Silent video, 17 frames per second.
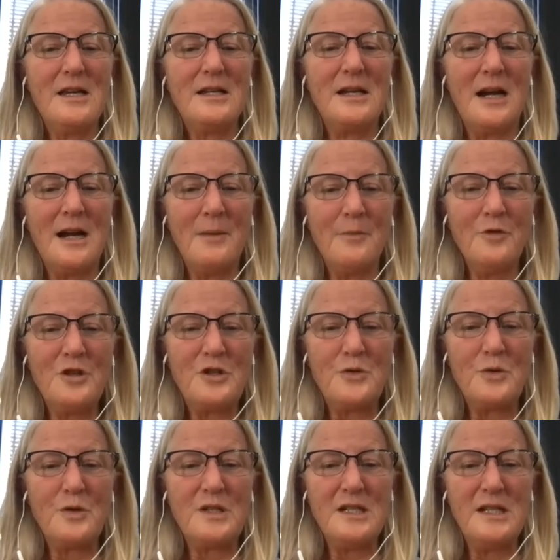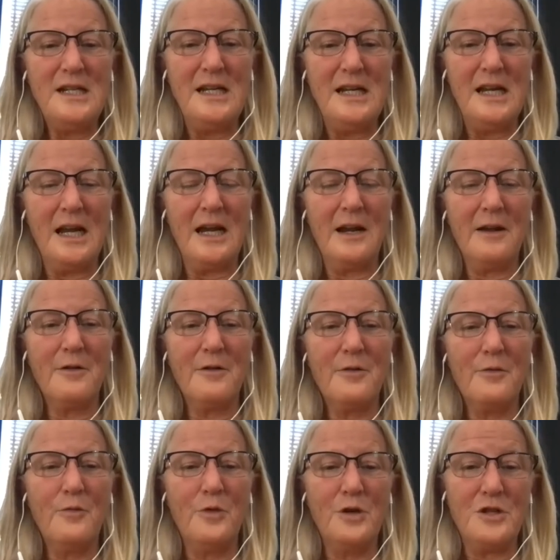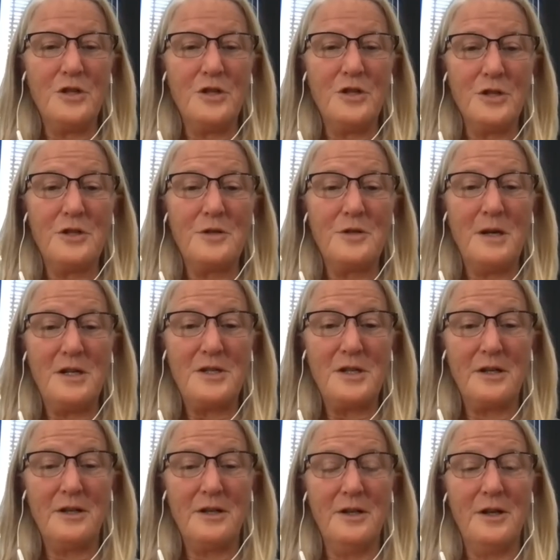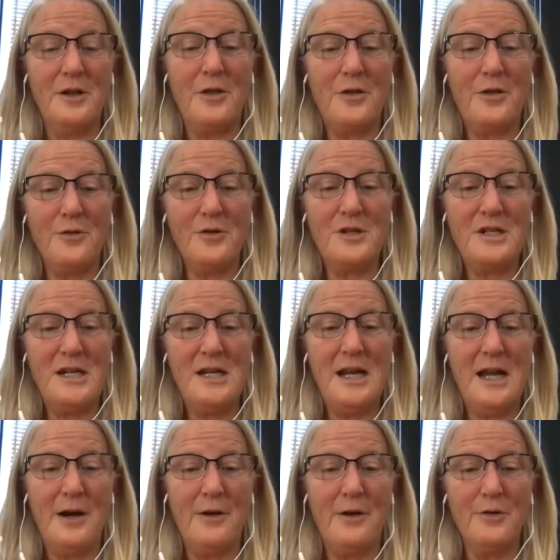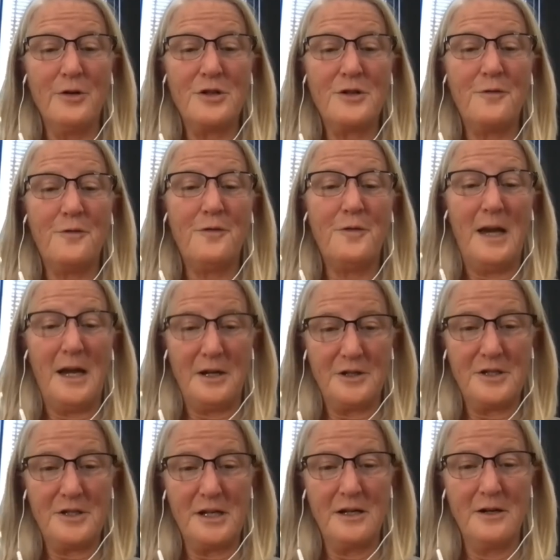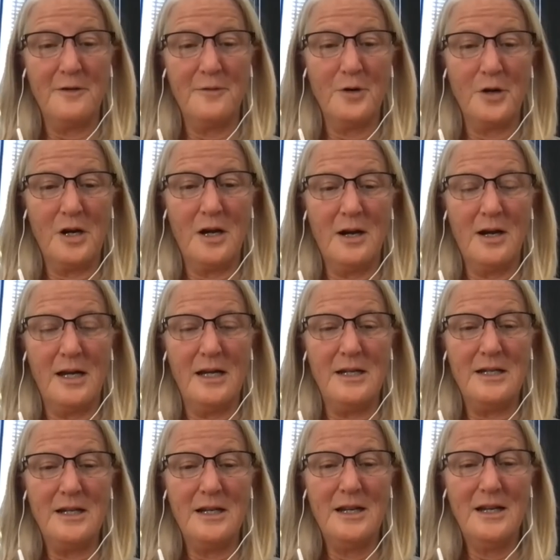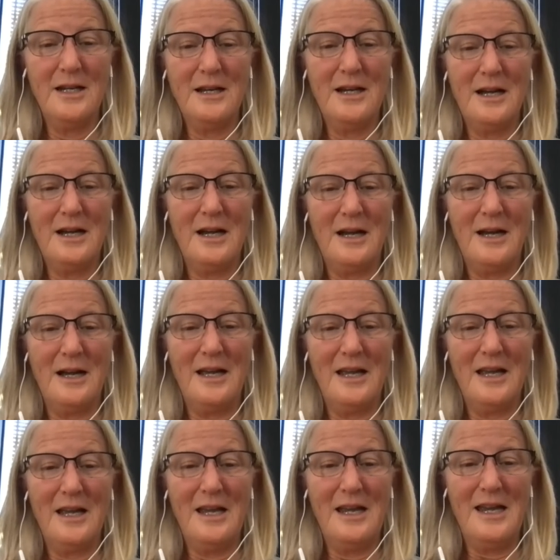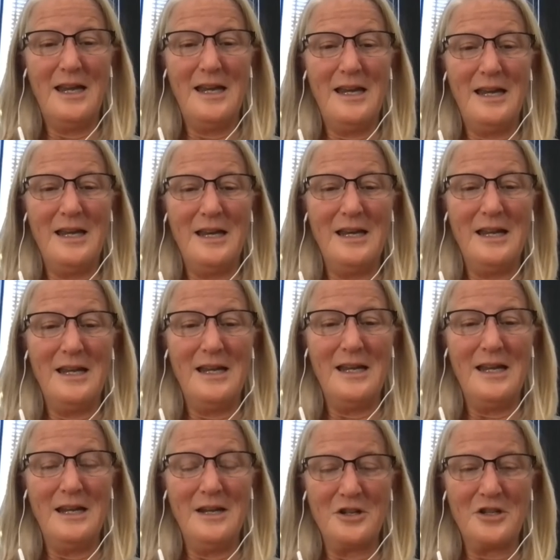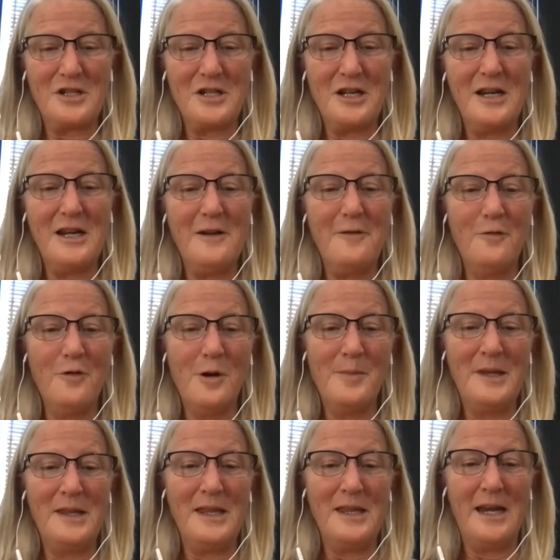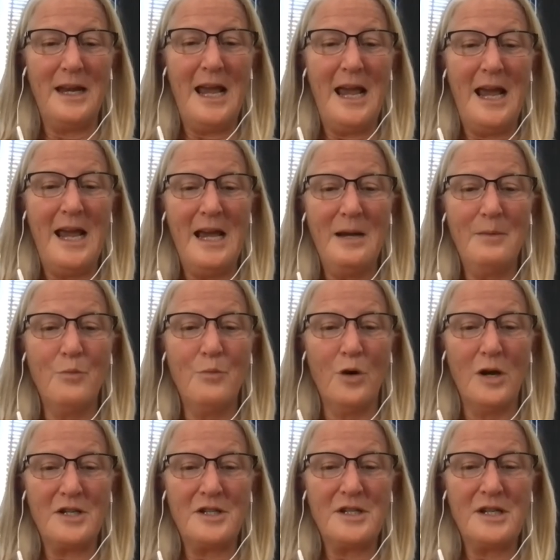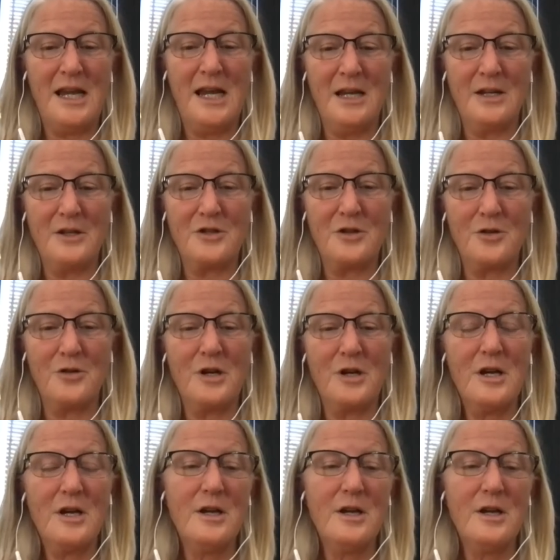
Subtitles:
time-restricted eating, which is basically 13 hours of fasting overnight, in a study of women that had breast cancer,